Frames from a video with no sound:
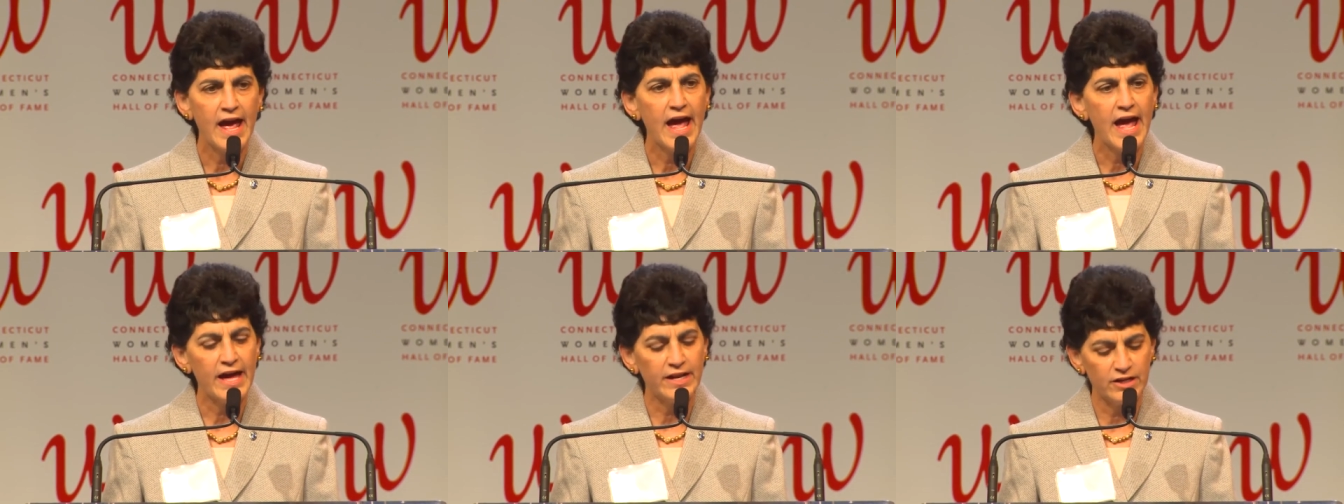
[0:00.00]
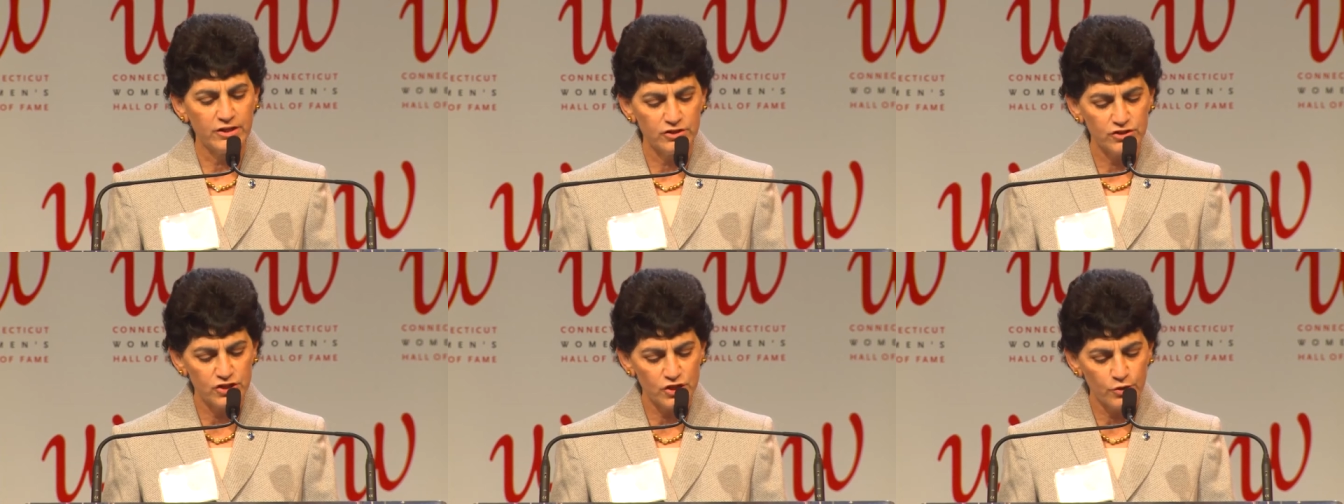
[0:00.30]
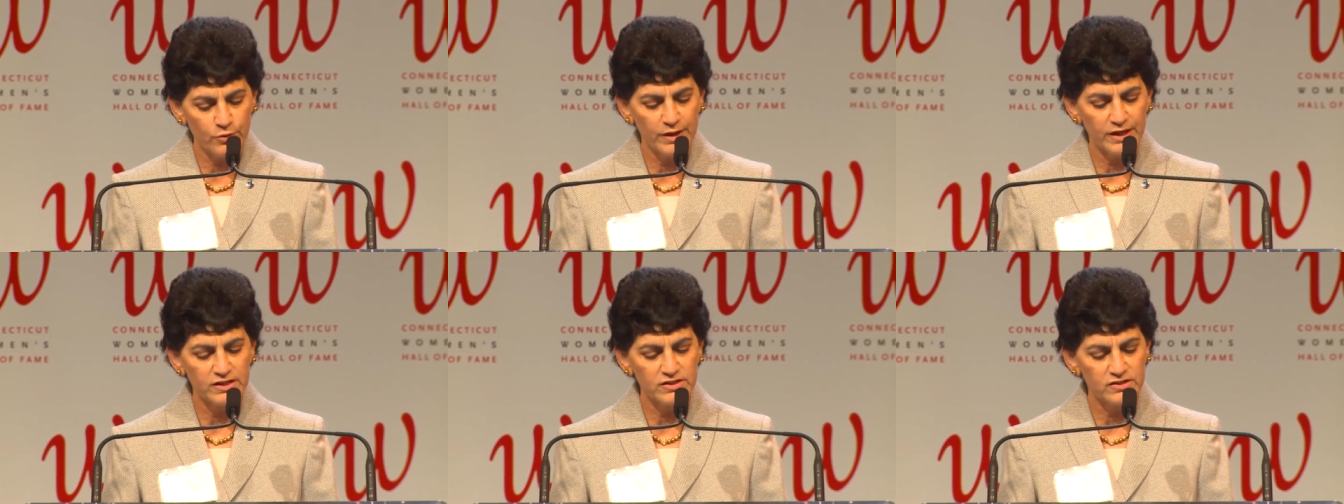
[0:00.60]
and in
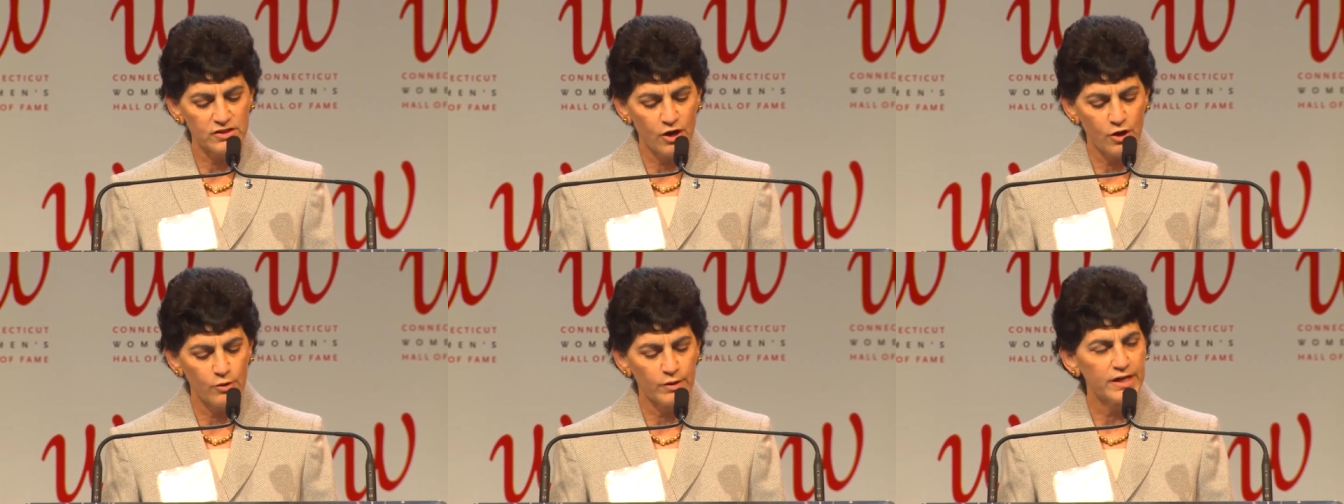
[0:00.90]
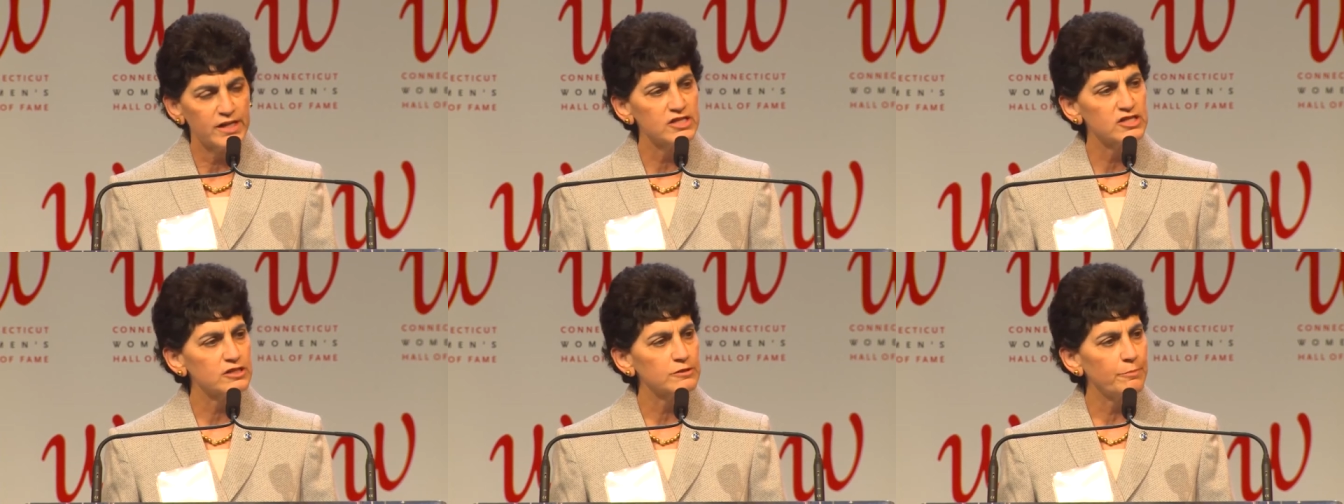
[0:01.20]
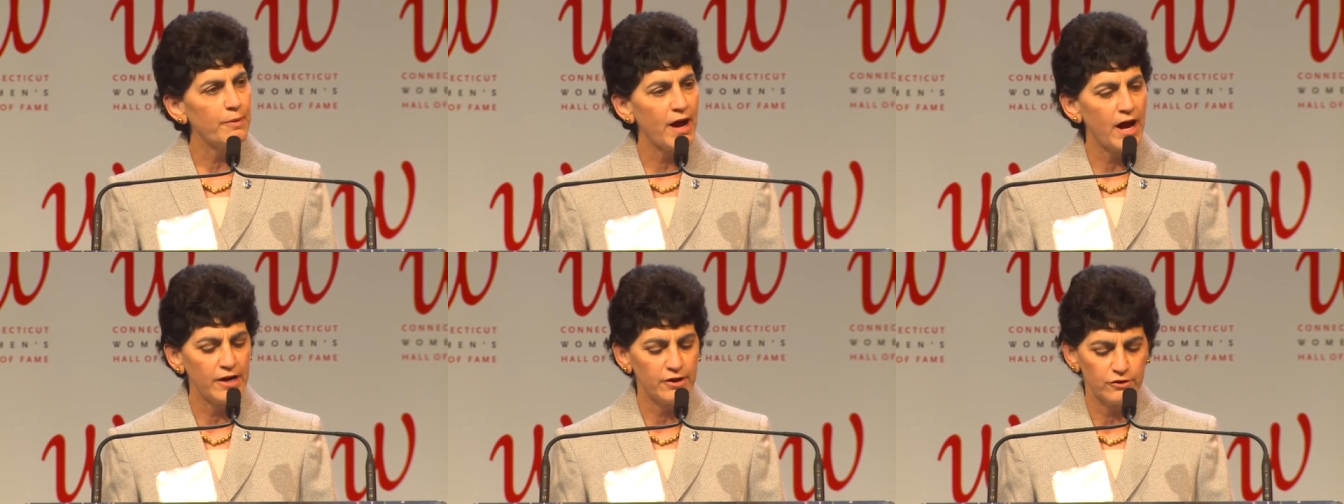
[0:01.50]
doing so
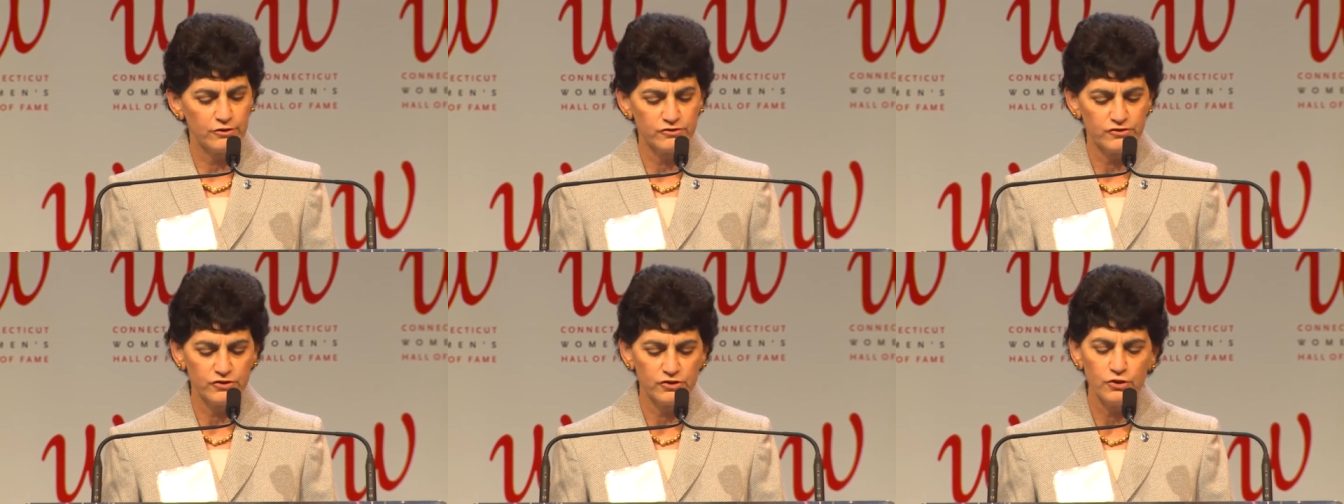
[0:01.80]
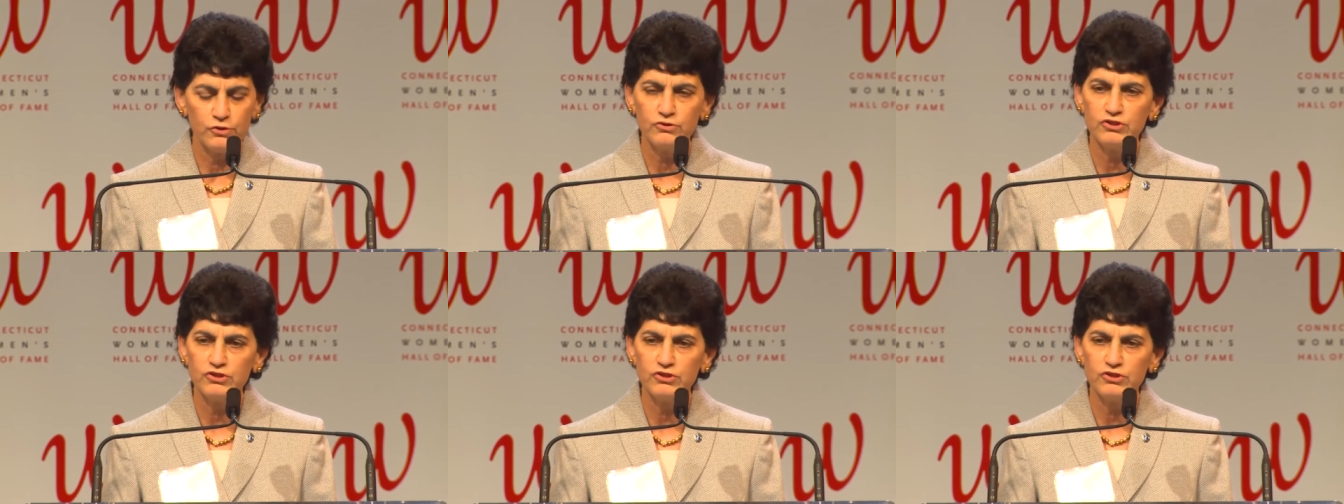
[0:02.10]
inspires new